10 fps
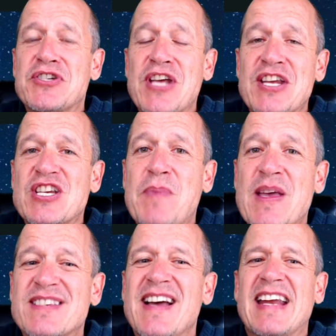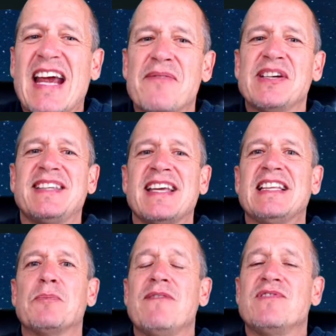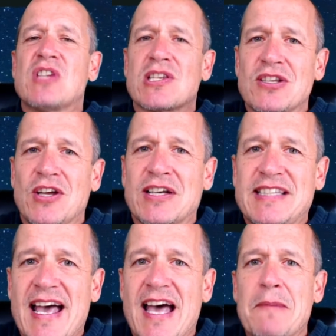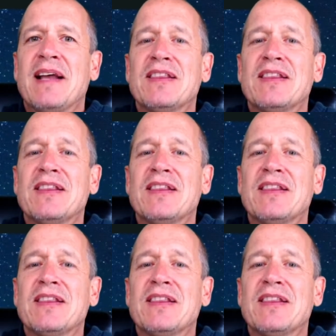changes based on everything that we've just looked at.